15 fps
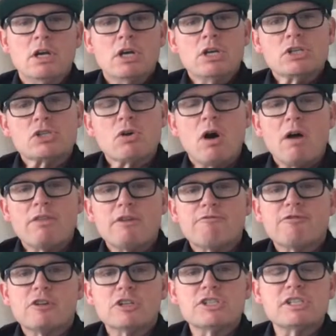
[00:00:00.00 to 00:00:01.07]
So the
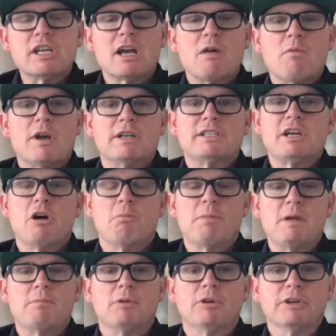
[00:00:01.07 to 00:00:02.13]
first thing I want to tell
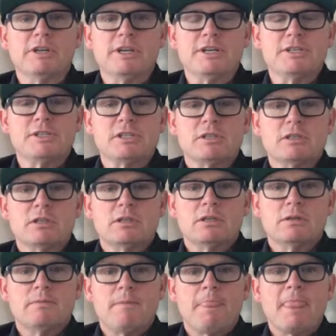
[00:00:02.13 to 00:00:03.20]
people is
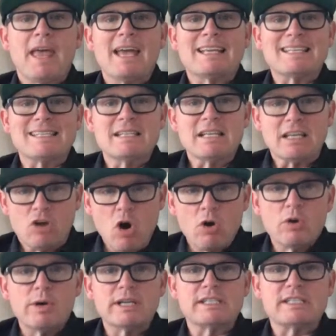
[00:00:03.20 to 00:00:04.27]
go
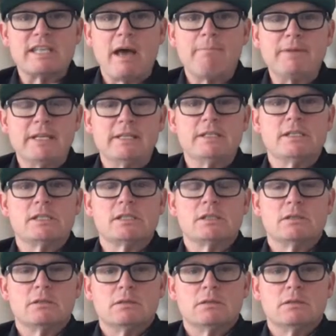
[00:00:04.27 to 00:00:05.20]
to acceptance.